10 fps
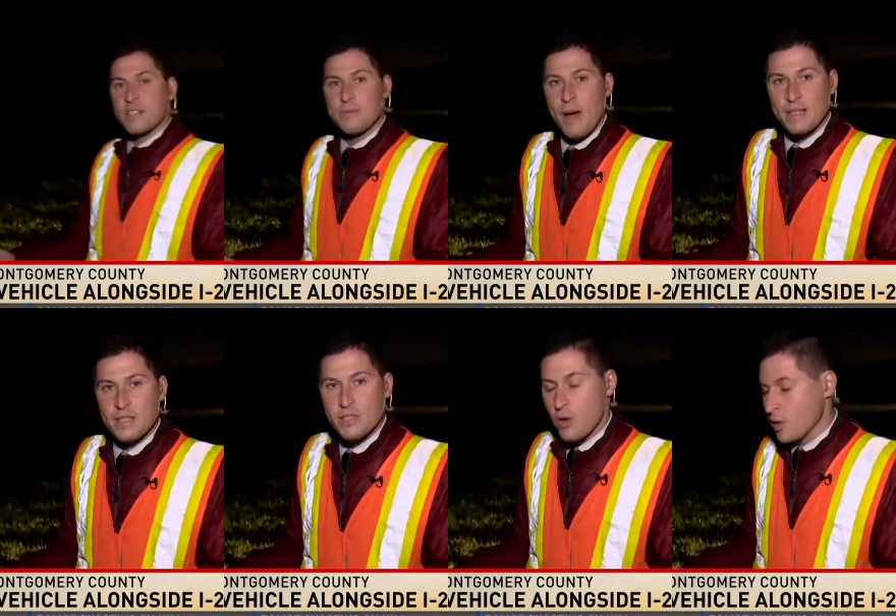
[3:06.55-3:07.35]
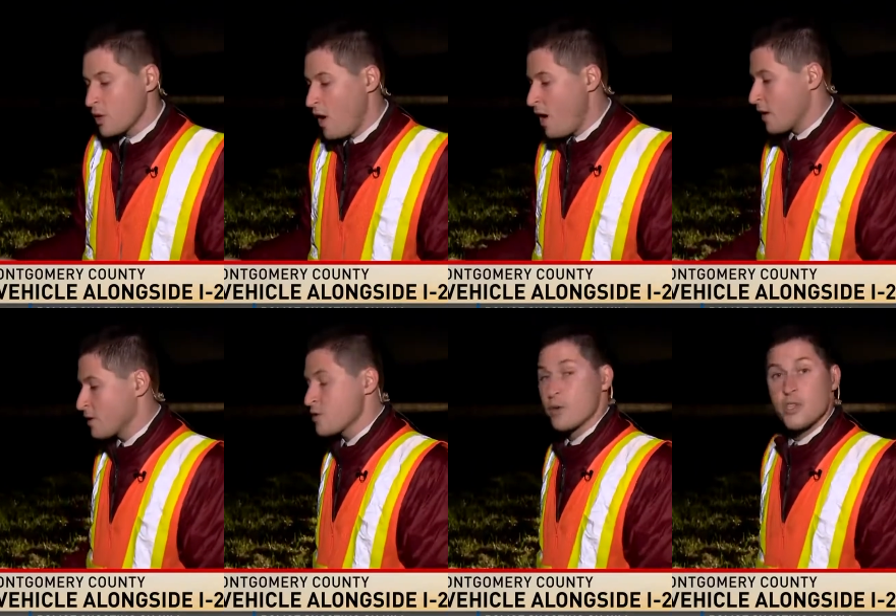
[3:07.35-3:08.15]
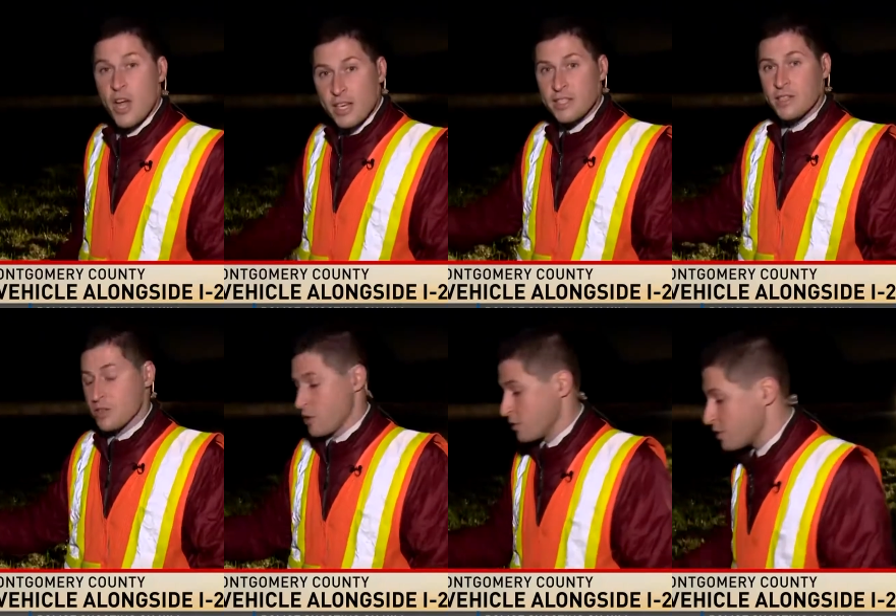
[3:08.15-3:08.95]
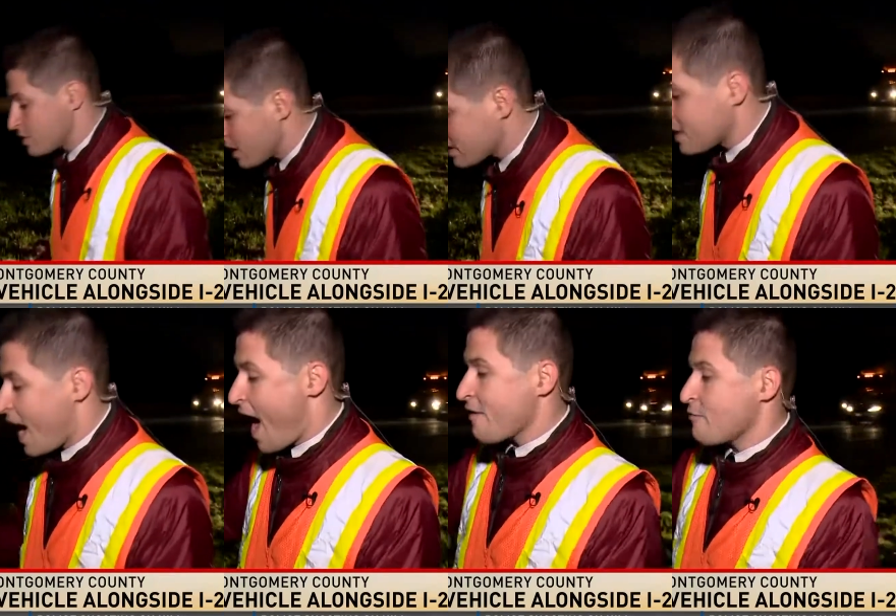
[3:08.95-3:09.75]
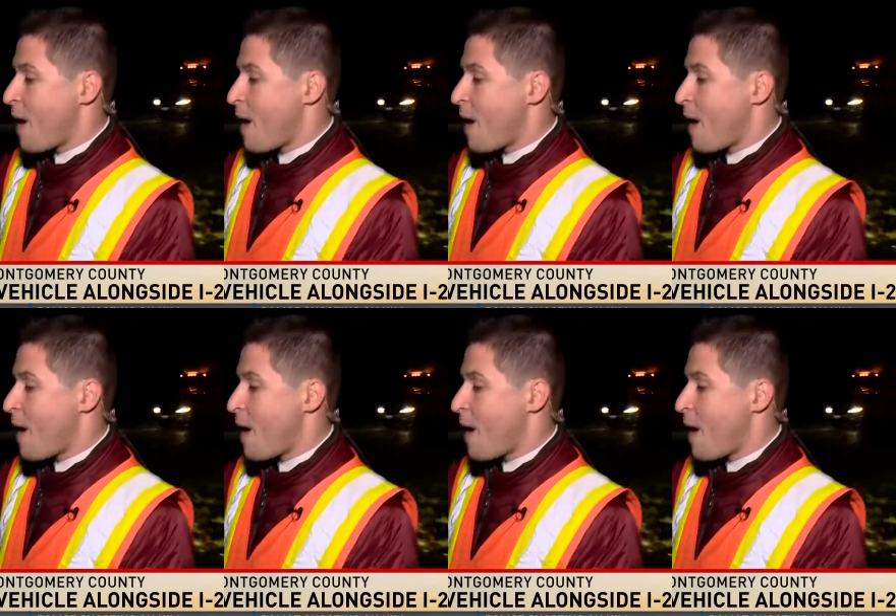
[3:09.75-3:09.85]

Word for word: suspected stolen car, and so a chase ensued. Six and a half